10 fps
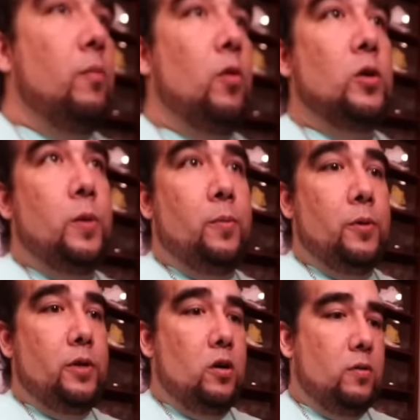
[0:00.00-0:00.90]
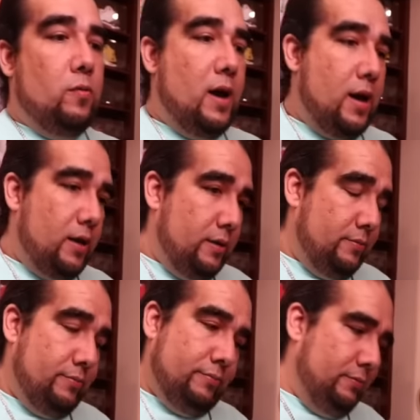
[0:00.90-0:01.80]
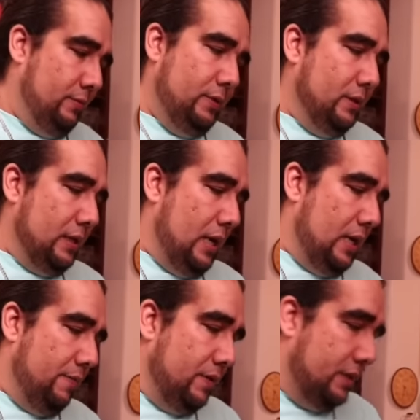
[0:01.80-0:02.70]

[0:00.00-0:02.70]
Most people don't. Why? Because they ain't never